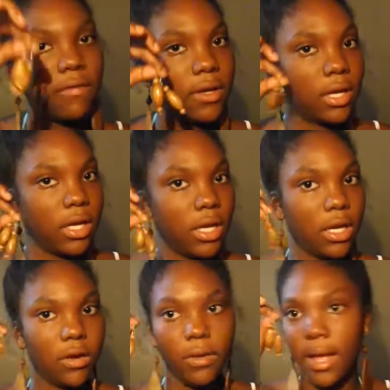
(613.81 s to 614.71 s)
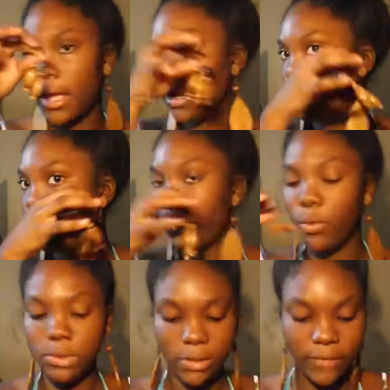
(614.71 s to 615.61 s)
very, you know, like,
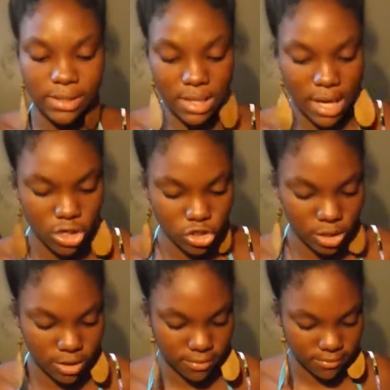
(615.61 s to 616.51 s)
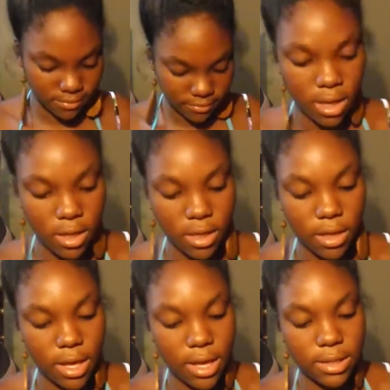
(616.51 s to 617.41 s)
ooh, sophistication.
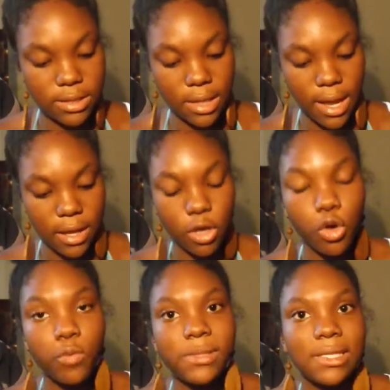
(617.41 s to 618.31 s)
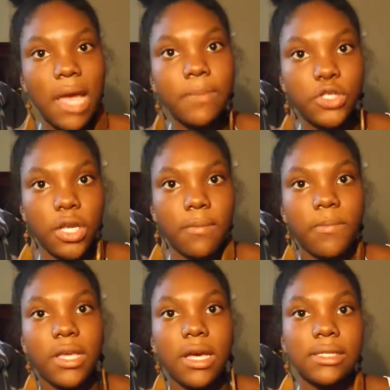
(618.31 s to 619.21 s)
It's like hoopception,
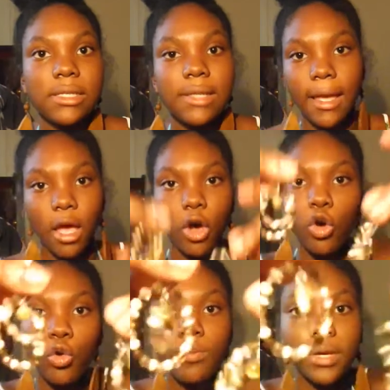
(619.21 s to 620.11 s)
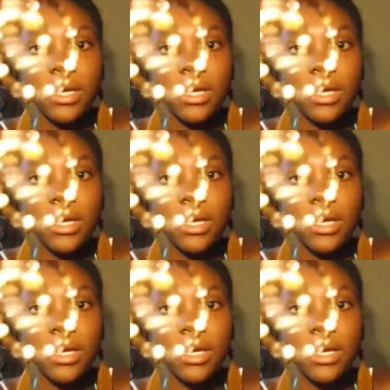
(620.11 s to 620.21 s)
because it's like a hoop